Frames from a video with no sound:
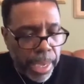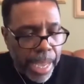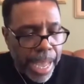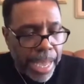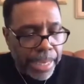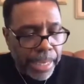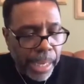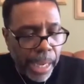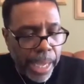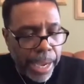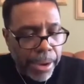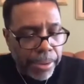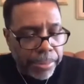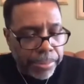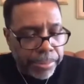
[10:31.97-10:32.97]
I
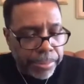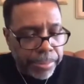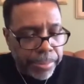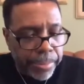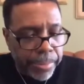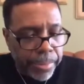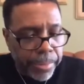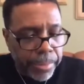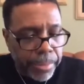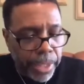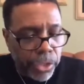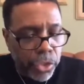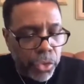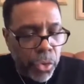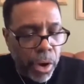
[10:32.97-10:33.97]
declare
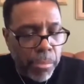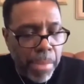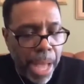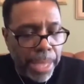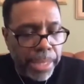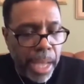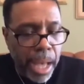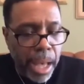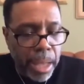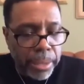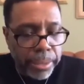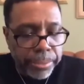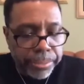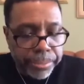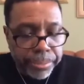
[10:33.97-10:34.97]
that you are my
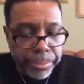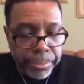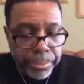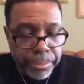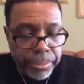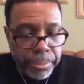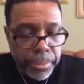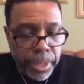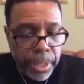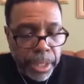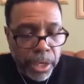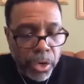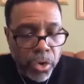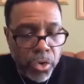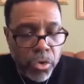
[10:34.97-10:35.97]
God,
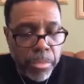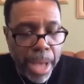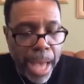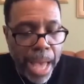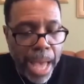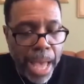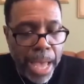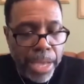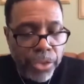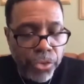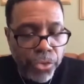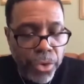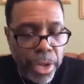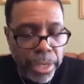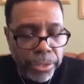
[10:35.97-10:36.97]
in whom I
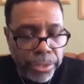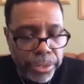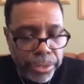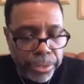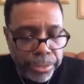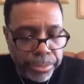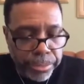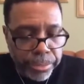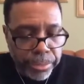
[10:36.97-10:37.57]
trust,